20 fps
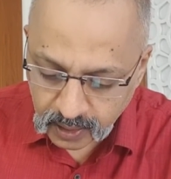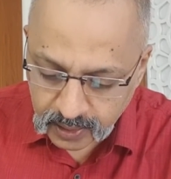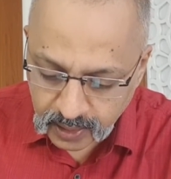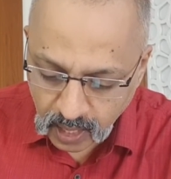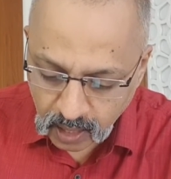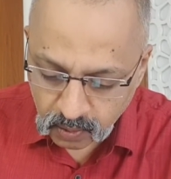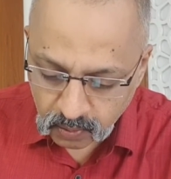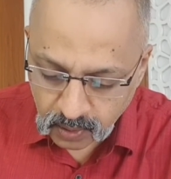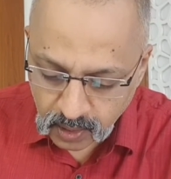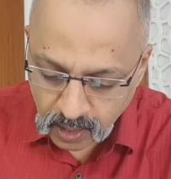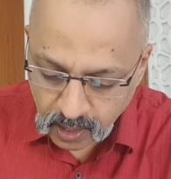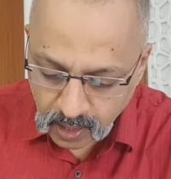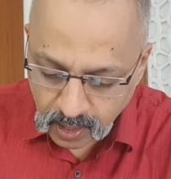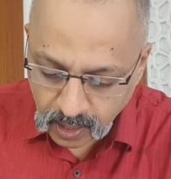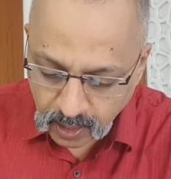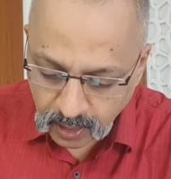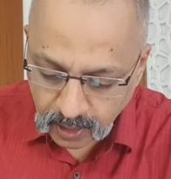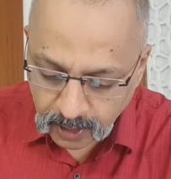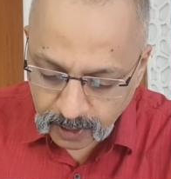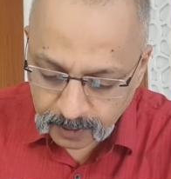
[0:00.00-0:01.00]

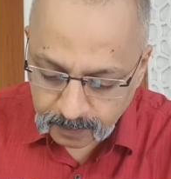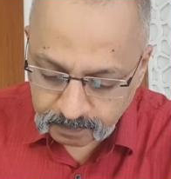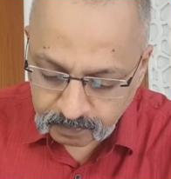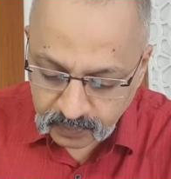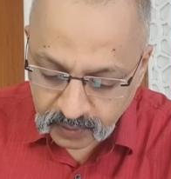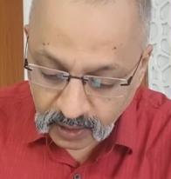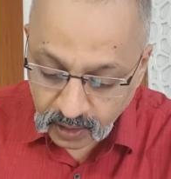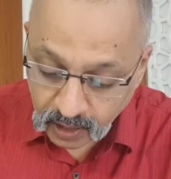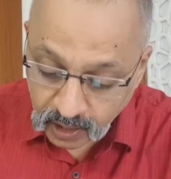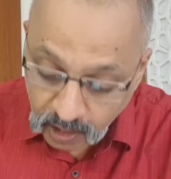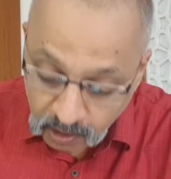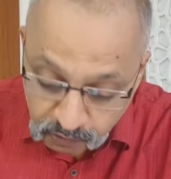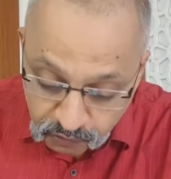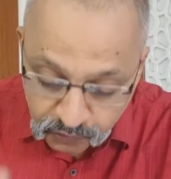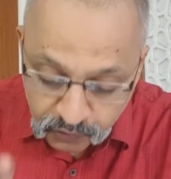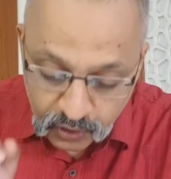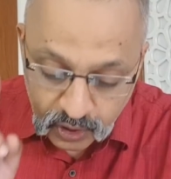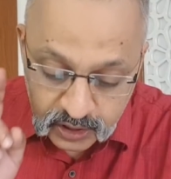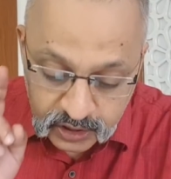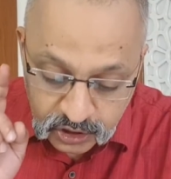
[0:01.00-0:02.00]
Now,
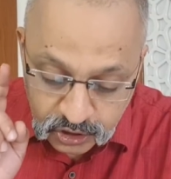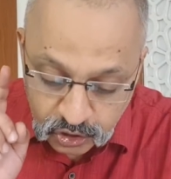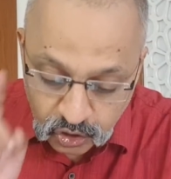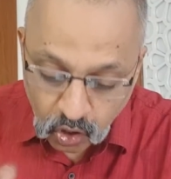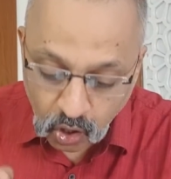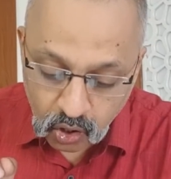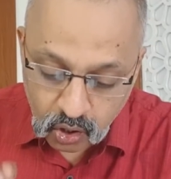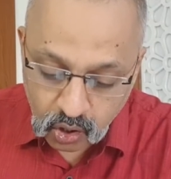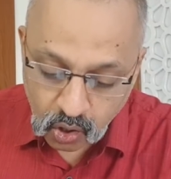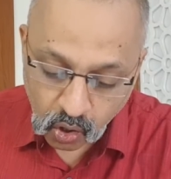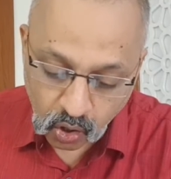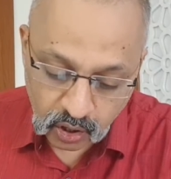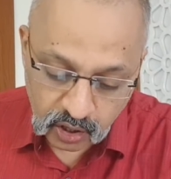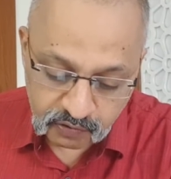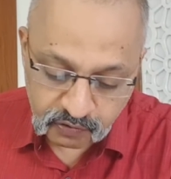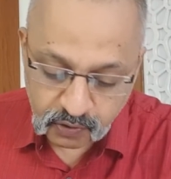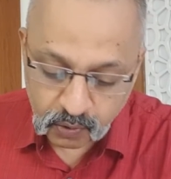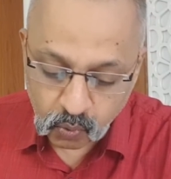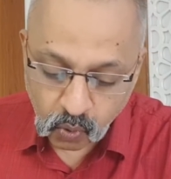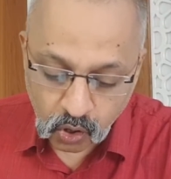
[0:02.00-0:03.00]
if it's your
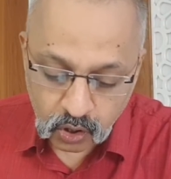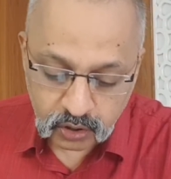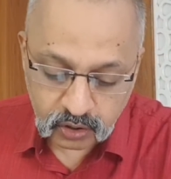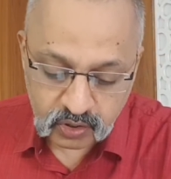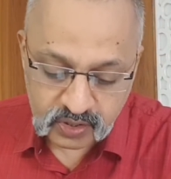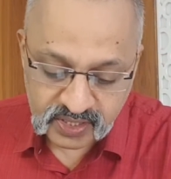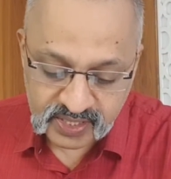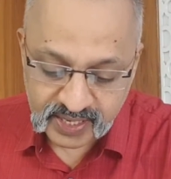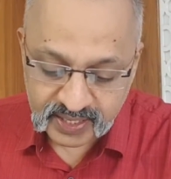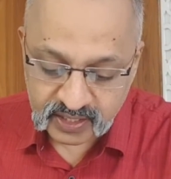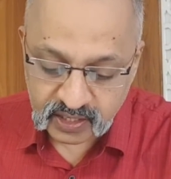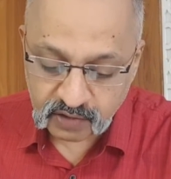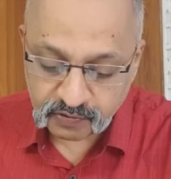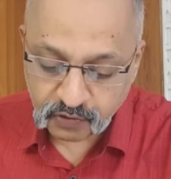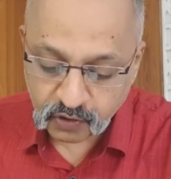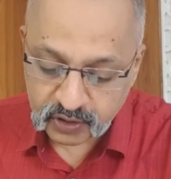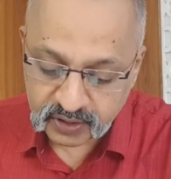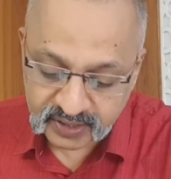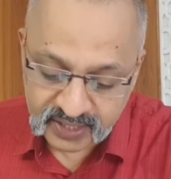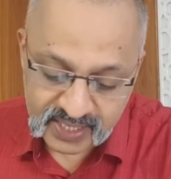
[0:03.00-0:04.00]
call, if you want to
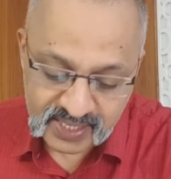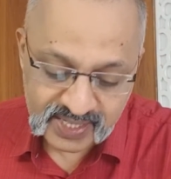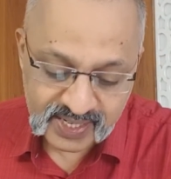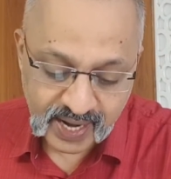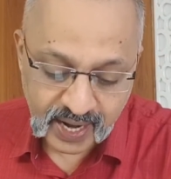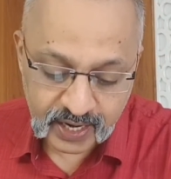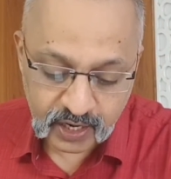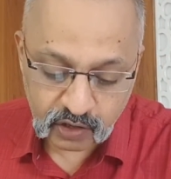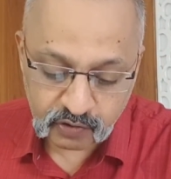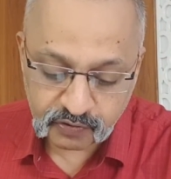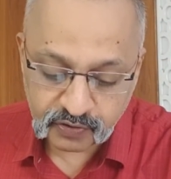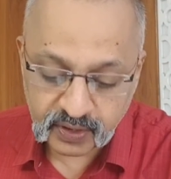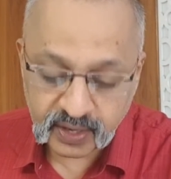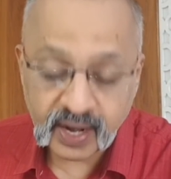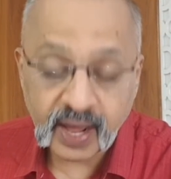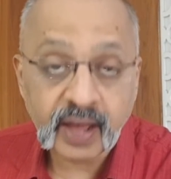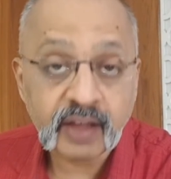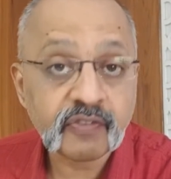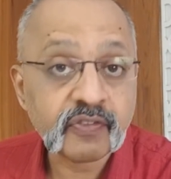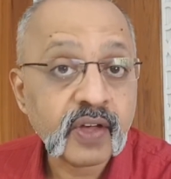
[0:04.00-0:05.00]
settle for this kind of a
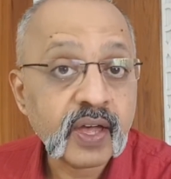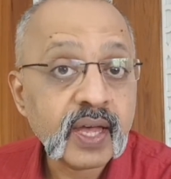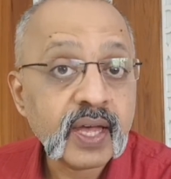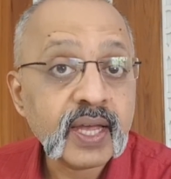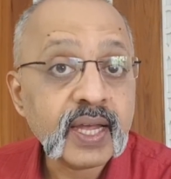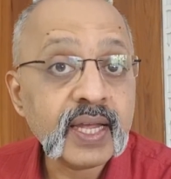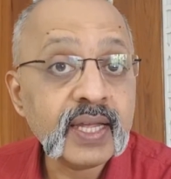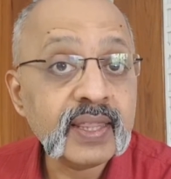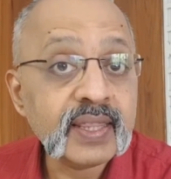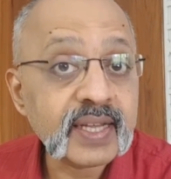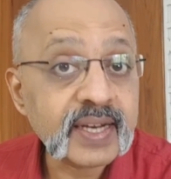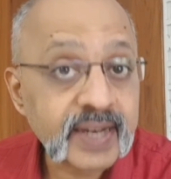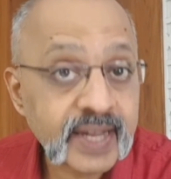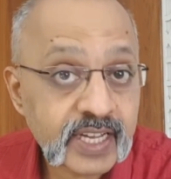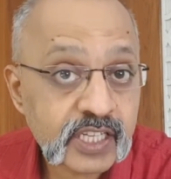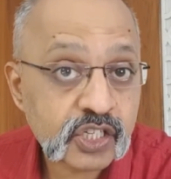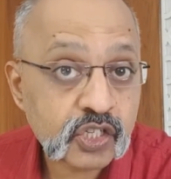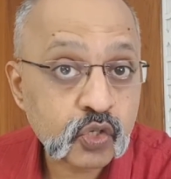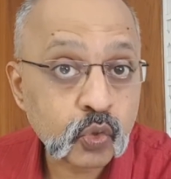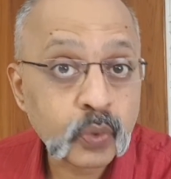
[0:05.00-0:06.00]
life in the
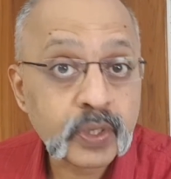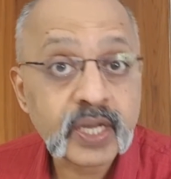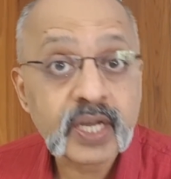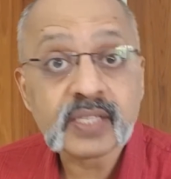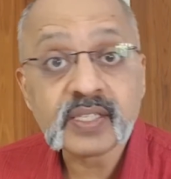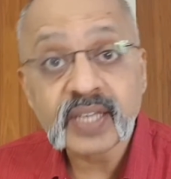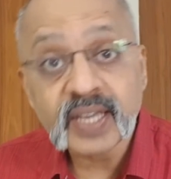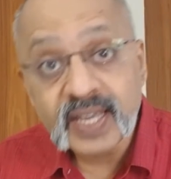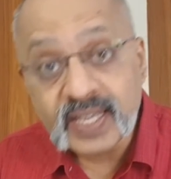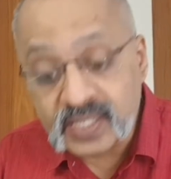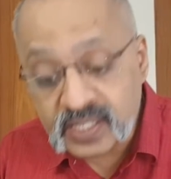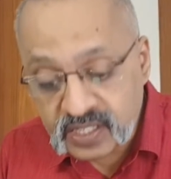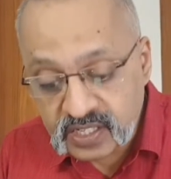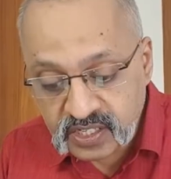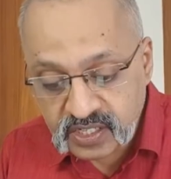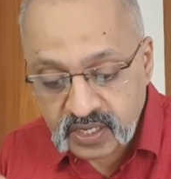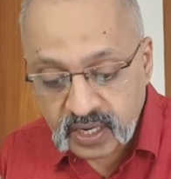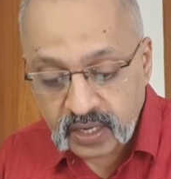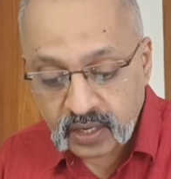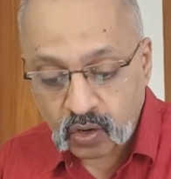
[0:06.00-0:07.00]
next 2 years
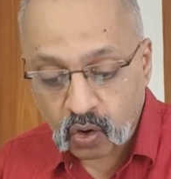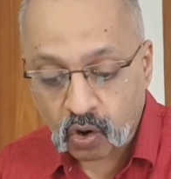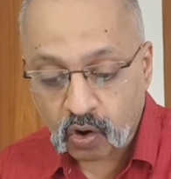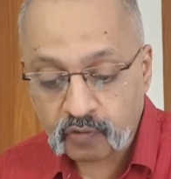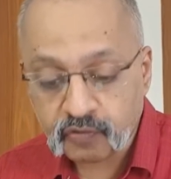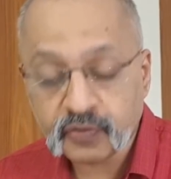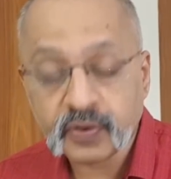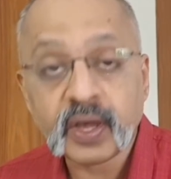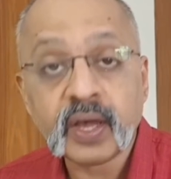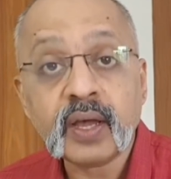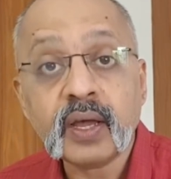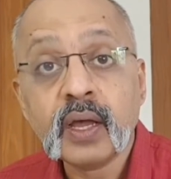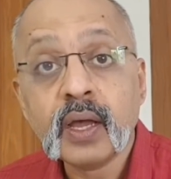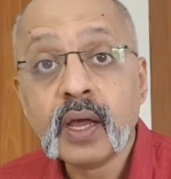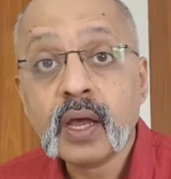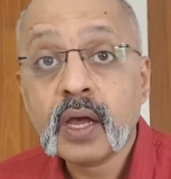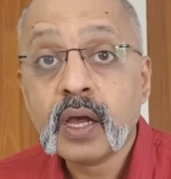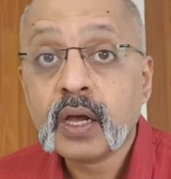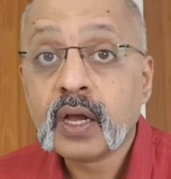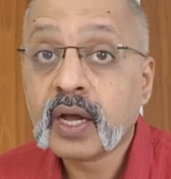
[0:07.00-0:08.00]
instead of
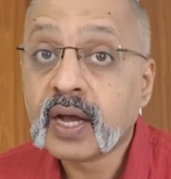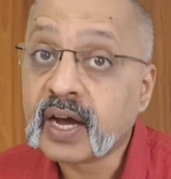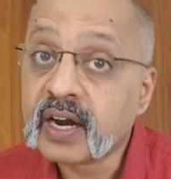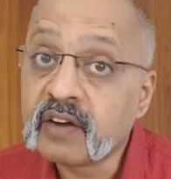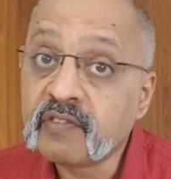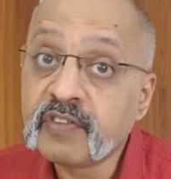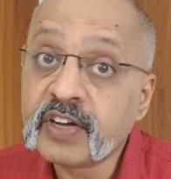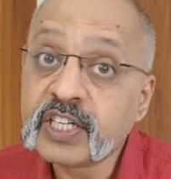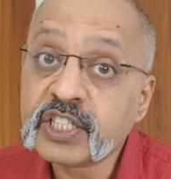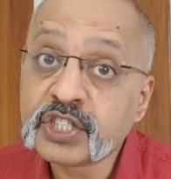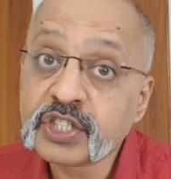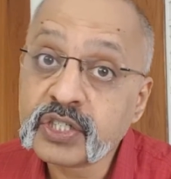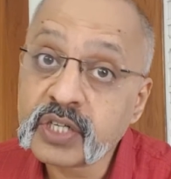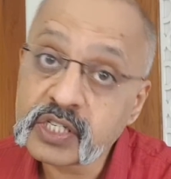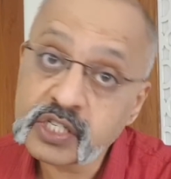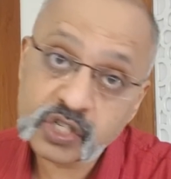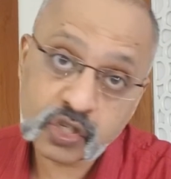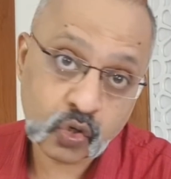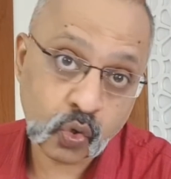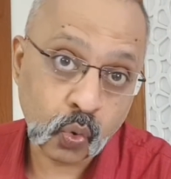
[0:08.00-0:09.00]
a
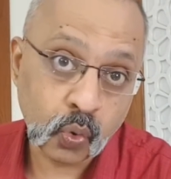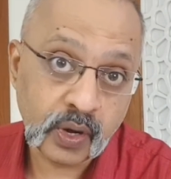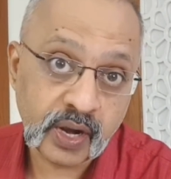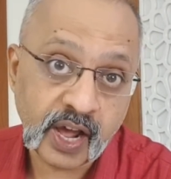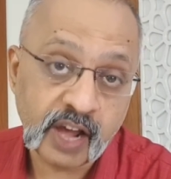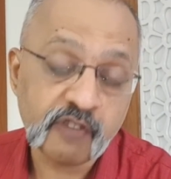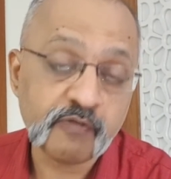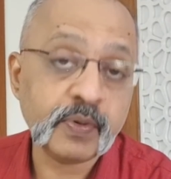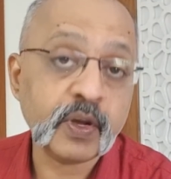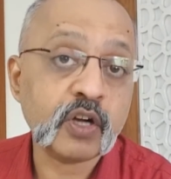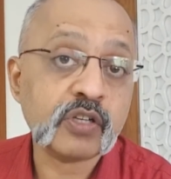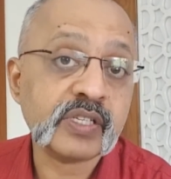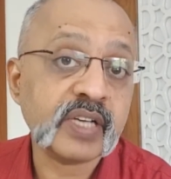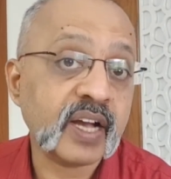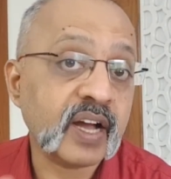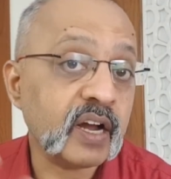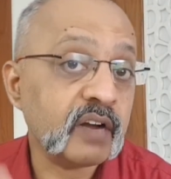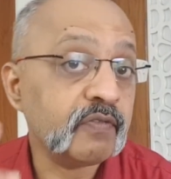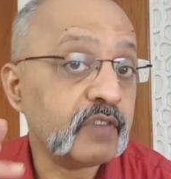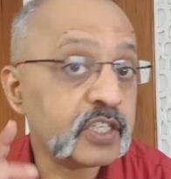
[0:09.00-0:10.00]
conventional school life, because a
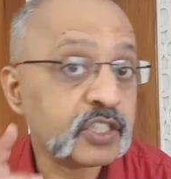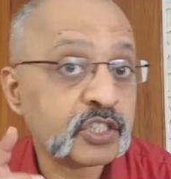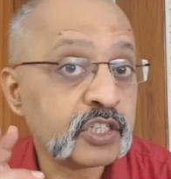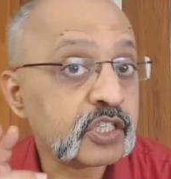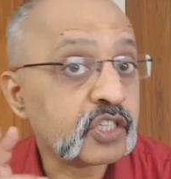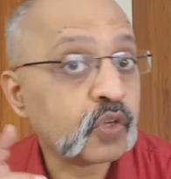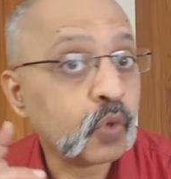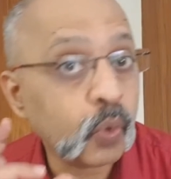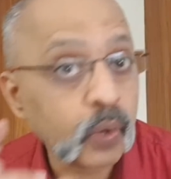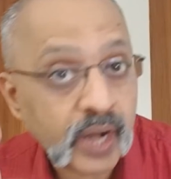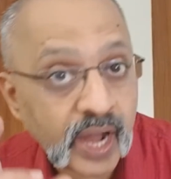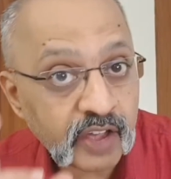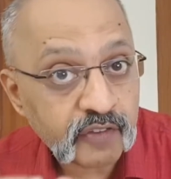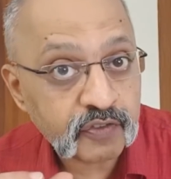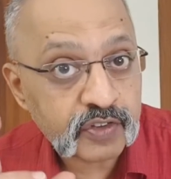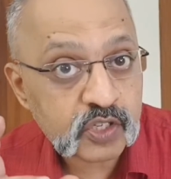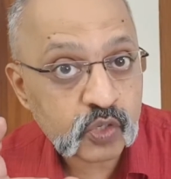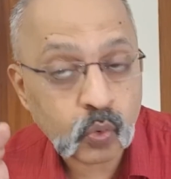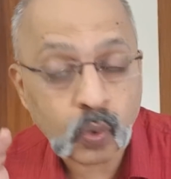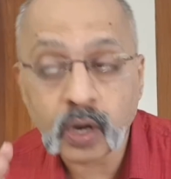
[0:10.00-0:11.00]
conventional school life is